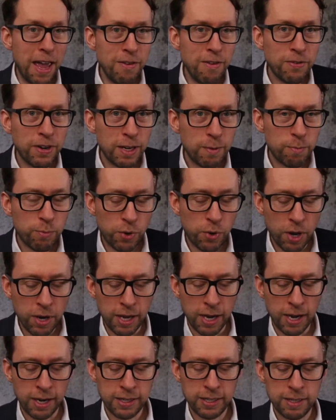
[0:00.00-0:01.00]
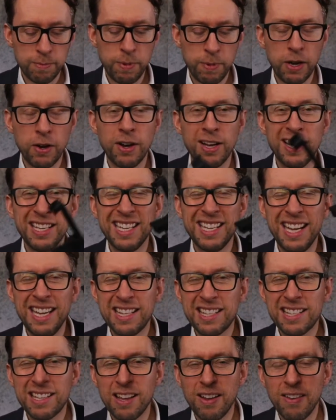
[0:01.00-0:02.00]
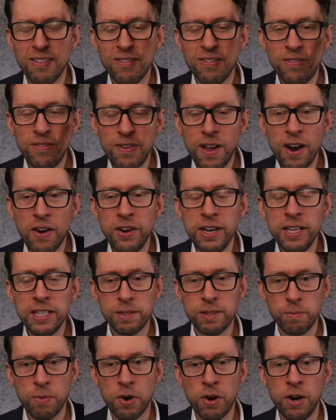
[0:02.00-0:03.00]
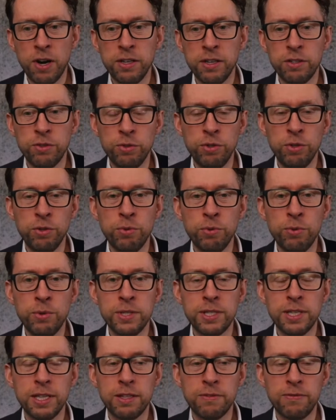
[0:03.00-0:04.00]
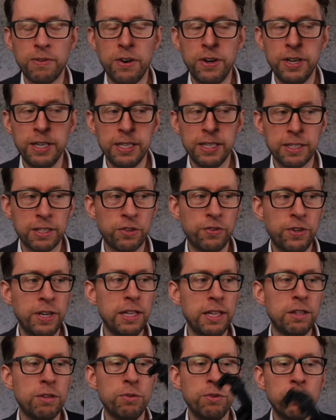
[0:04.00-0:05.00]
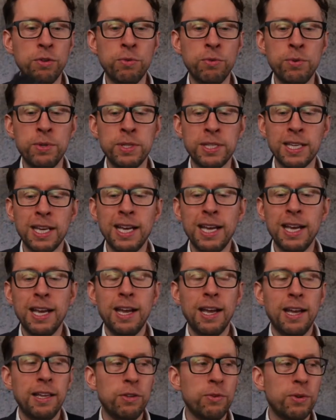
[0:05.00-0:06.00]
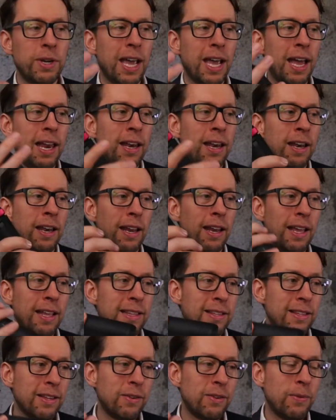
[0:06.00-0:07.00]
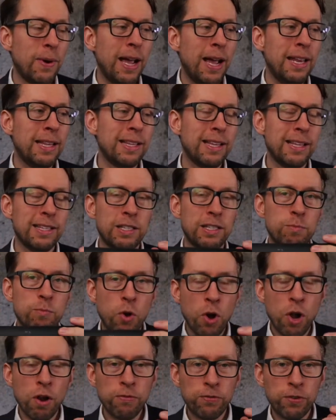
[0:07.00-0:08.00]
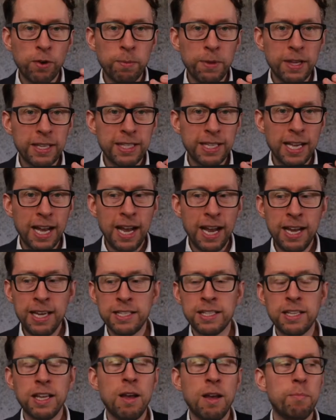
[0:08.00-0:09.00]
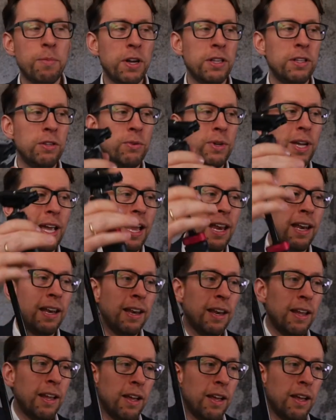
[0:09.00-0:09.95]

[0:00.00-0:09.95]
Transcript: favorite products because it's very smart to use. It's very discreet to use. You can, it's quite small from the size, but you can